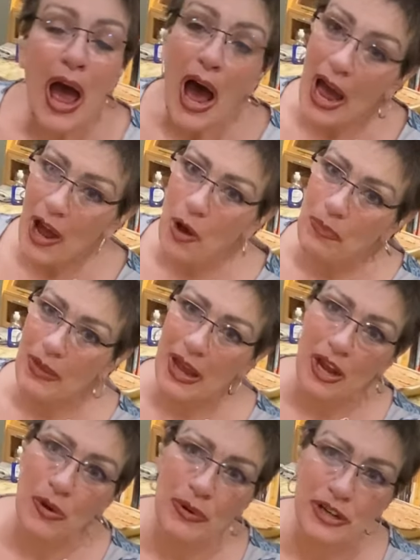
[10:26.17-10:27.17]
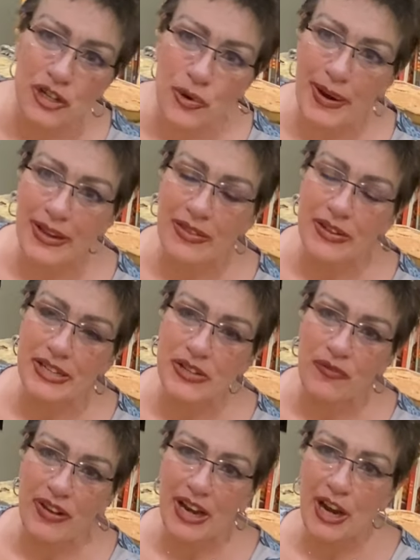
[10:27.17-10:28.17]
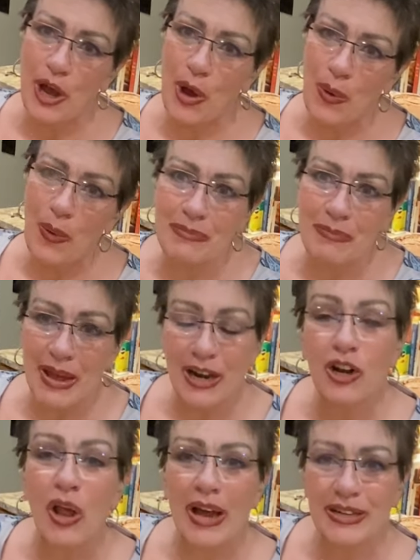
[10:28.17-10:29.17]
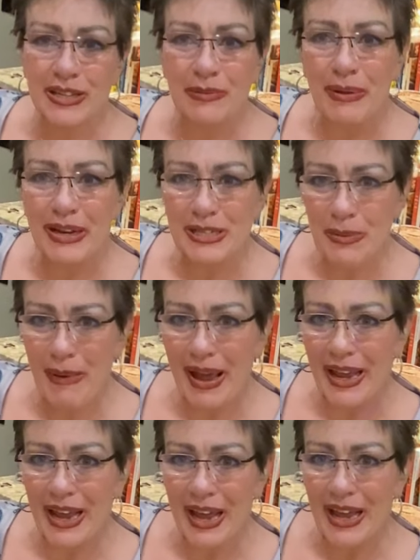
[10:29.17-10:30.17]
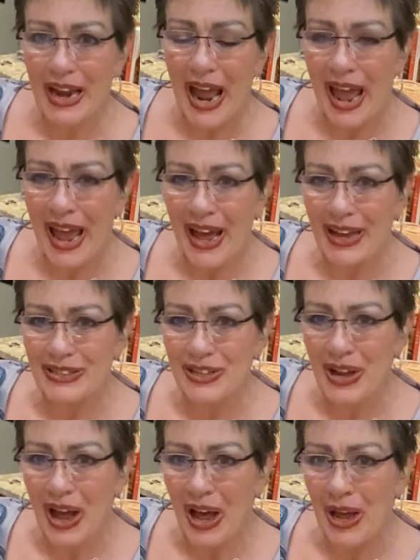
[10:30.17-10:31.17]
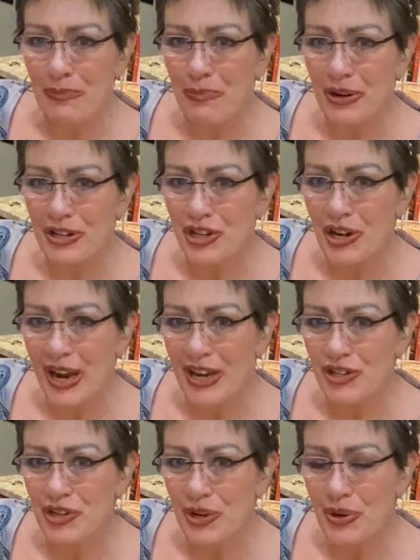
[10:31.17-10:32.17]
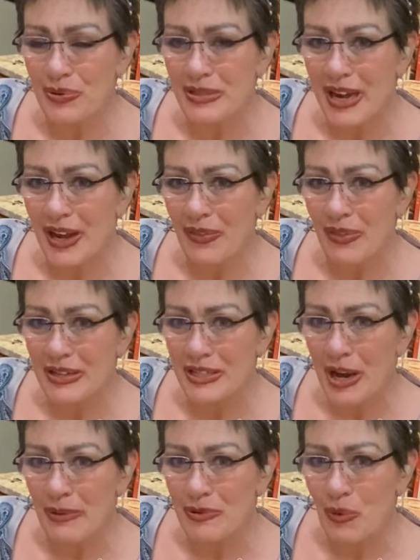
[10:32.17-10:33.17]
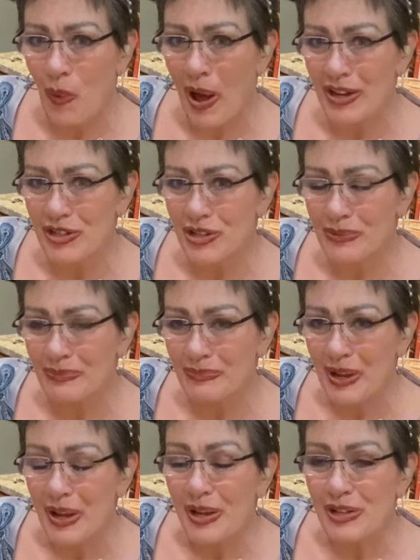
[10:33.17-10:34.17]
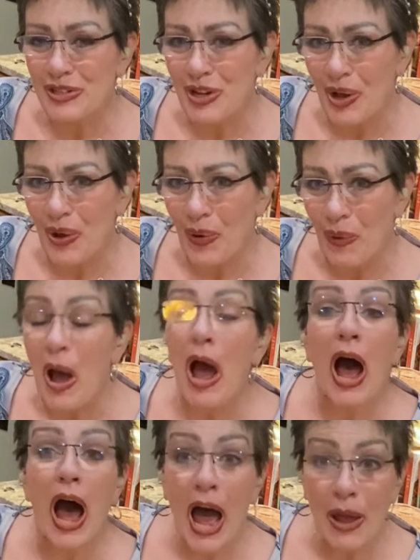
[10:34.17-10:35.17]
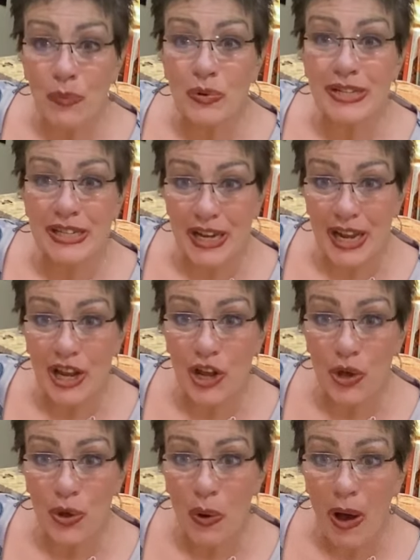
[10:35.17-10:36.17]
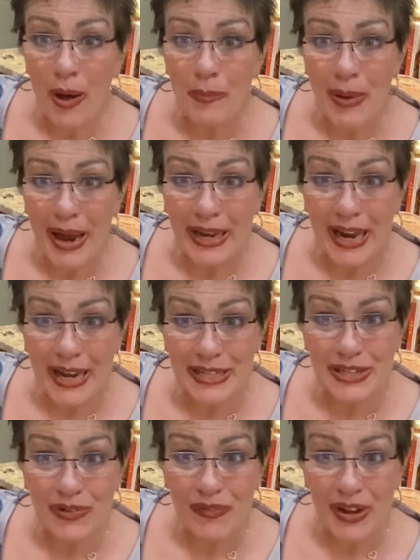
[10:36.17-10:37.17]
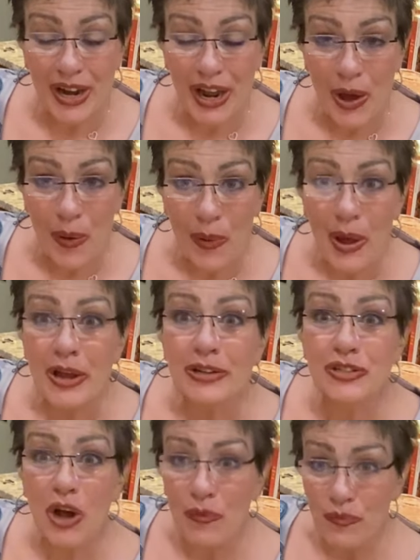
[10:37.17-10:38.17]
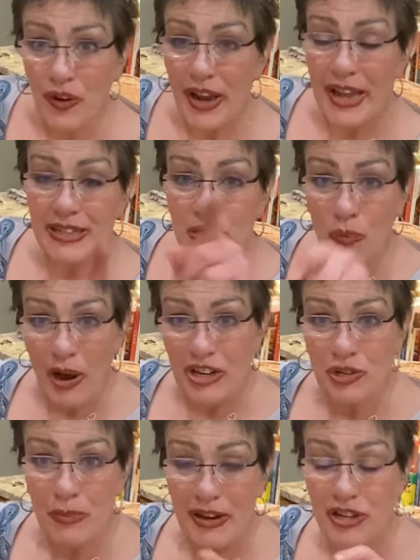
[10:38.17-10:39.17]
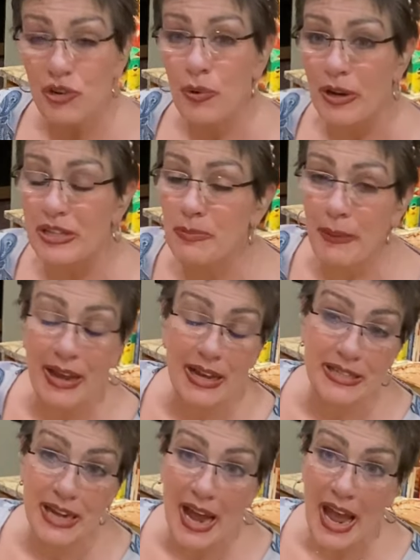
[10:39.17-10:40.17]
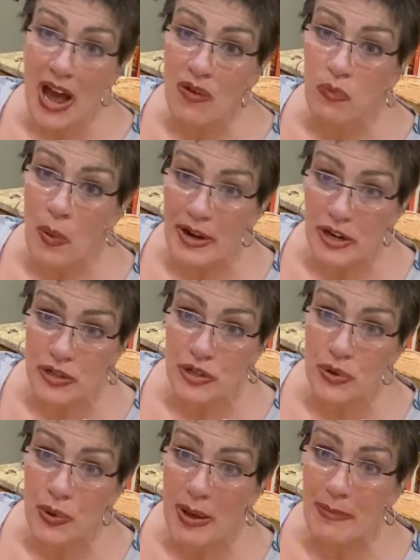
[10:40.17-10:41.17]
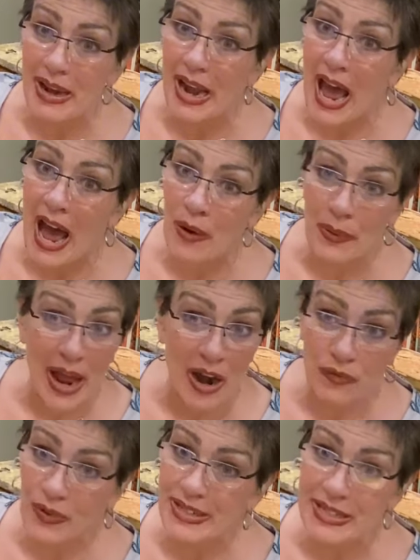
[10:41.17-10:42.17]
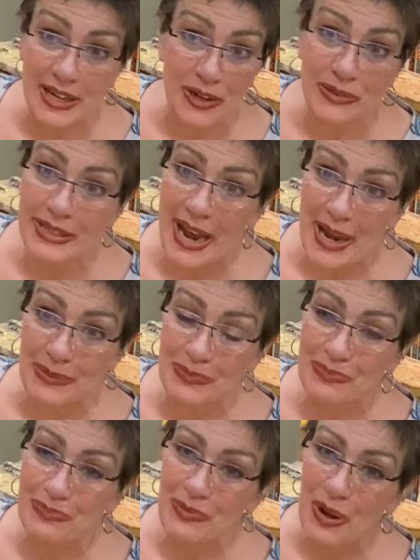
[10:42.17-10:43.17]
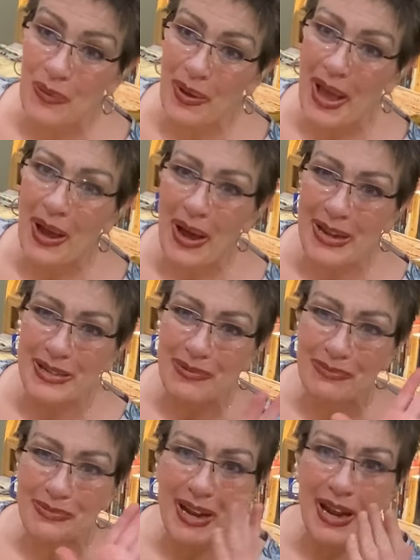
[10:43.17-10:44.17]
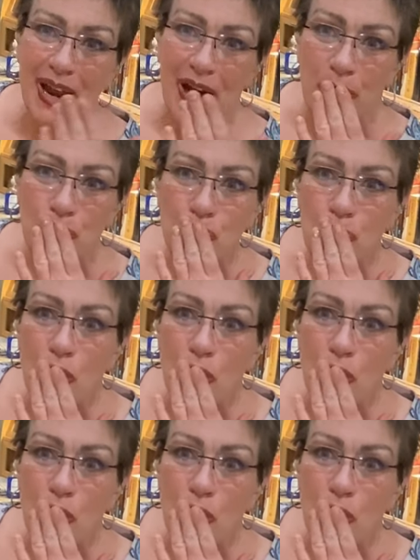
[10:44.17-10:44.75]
I hope that you enjoyed this video. It meant a lot to me to make it, and I appreciate you taking the time to watch. So I will see you on my next video. Don't forget to watch my shorts, because I have one or two coming out every single day. Okay, guys, take care.